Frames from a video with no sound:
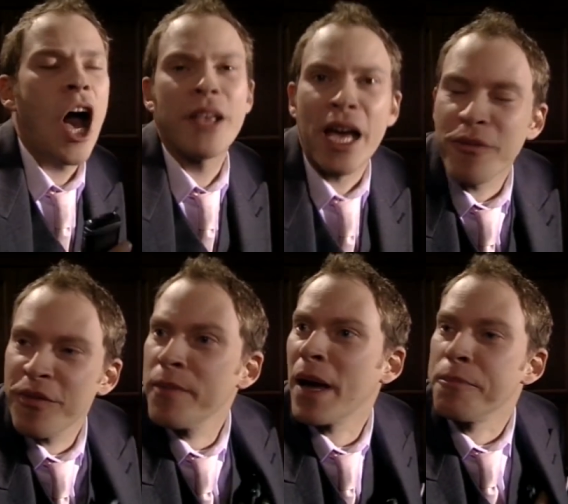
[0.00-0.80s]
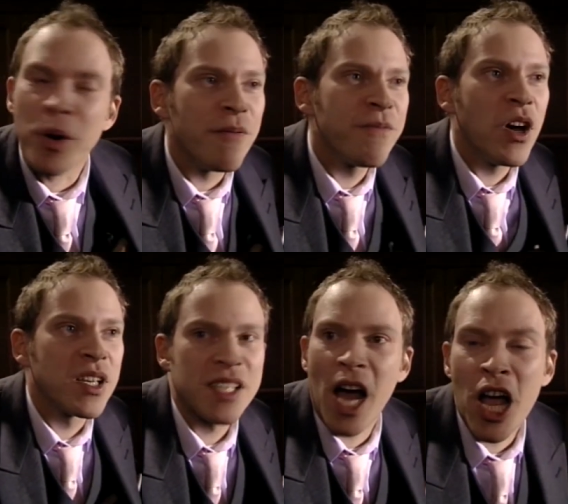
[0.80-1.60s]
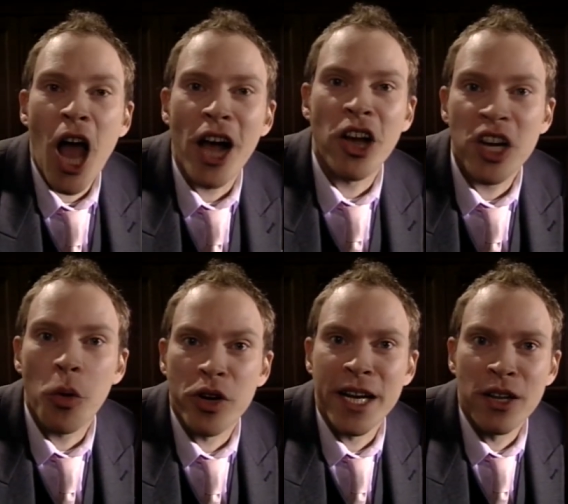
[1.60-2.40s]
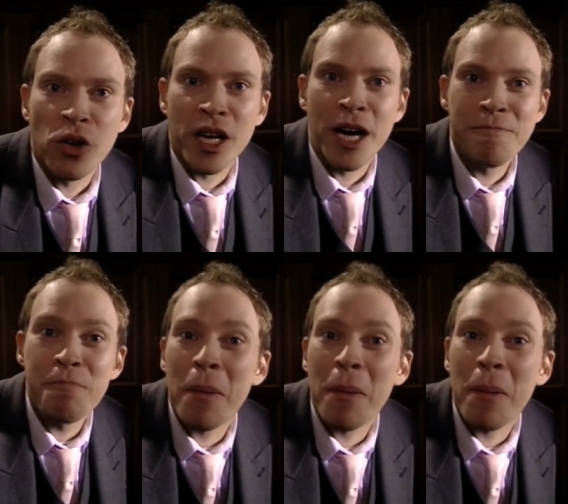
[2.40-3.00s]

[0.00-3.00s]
Okay, fine, man. But first, I, I can't go on any longer.